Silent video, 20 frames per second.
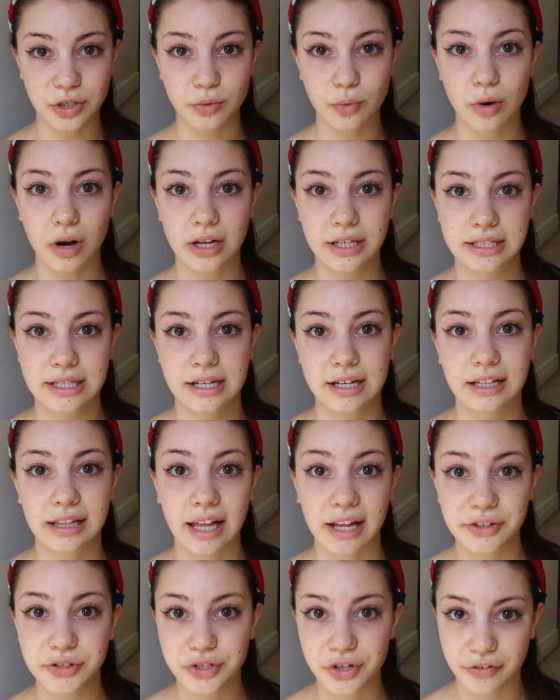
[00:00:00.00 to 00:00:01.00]
you want to
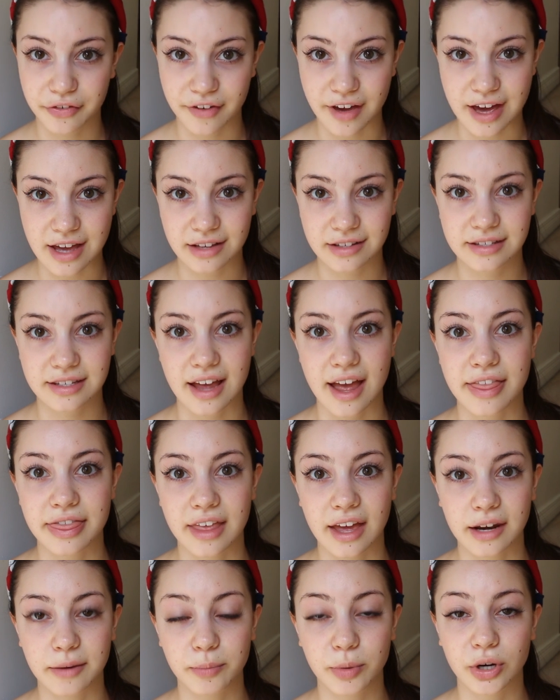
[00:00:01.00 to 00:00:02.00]
cleanse your face
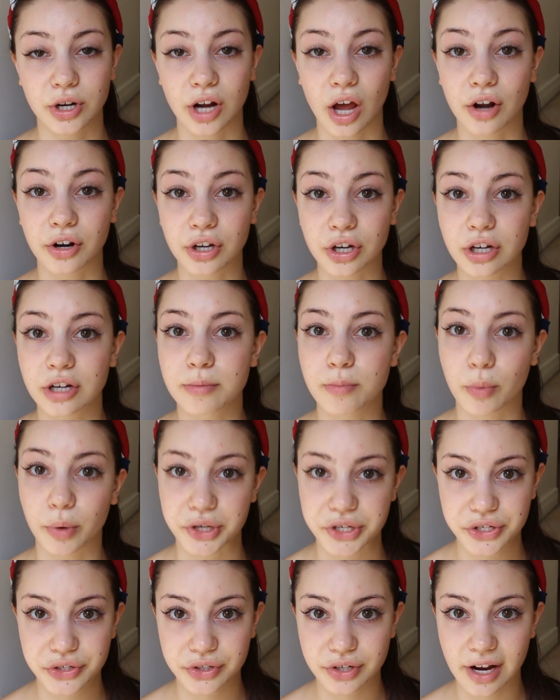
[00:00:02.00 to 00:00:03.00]
and then put on a good
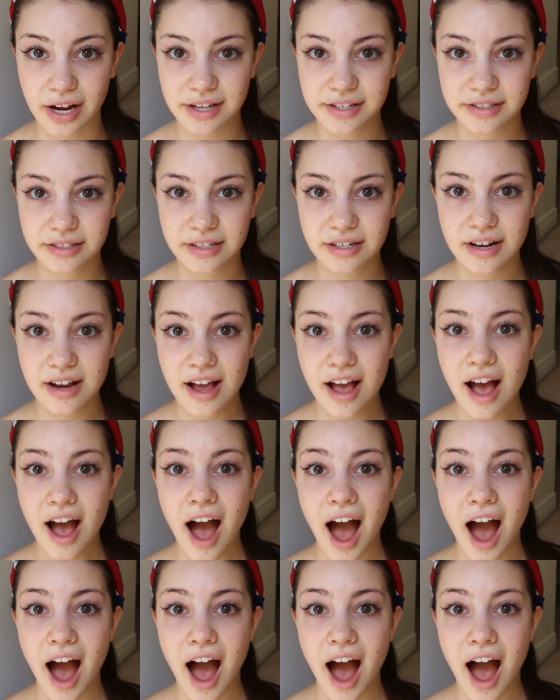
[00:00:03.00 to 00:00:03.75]
moisturizer.